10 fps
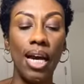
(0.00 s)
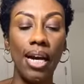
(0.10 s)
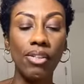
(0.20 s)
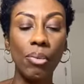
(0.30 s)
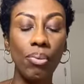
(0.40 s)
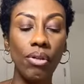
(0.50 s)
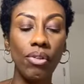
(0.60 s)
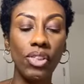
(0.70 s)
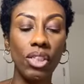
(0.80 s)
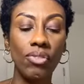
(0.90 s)
I had the
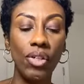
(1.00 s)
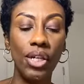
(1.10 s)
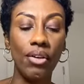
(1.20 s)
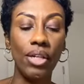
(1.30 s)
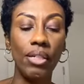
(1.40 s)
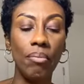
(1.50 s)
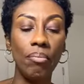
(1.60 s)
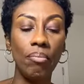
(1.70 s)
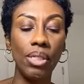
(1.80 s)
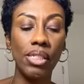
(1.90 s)
privilege of hearing
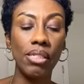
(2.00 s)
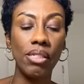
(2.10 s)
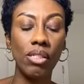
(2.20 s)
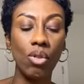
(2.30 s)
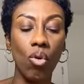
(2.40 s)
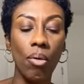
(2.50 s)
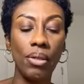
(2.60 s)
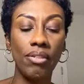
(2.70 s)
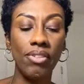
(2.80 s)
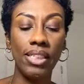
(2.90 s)
Mrs.
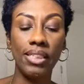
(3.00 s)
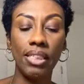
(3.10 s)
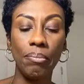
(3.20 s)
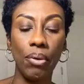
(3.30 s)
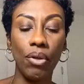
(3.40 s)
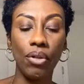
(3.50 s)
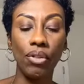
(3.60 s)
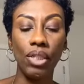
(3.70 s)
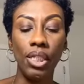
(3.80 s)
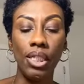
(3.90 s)
Norman Vincent
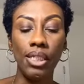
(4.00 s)
Peale